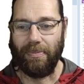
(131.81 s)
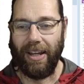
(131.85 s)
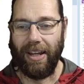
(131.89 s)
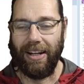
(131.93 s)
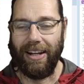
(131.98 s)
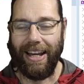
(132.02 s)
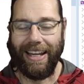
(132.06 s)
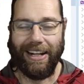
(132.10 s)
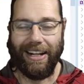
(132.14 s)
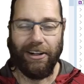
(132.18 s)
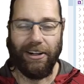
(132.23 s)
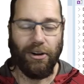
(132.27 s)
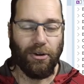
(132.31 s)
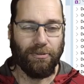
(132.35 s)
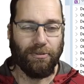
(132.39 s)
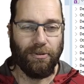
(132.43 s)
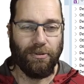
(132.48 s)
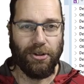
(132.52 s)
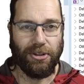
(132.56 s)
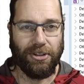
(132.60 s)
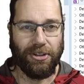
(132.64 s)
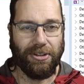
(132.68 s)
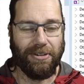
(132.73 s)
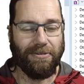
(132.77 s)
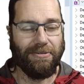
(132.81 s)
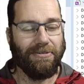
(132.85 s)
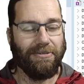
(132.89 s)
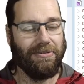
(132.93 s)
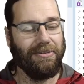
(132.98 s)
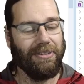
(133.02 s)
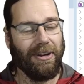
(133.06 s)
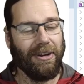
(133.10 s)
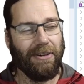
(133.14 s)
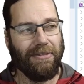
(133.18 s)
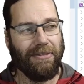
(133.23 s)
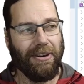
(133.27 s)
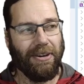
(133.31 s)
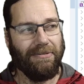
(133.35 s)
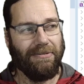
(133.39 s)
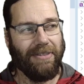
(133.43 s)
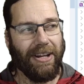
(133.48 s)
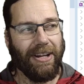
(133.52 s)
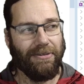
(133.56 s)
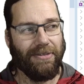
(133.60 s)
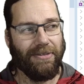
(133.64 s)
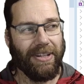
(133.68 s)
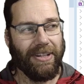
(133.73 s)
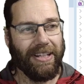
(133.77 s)
like in an old version of
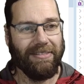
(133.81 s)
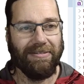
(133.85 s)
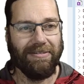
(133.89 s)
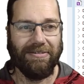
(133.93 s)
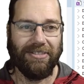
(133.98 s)
Delphi,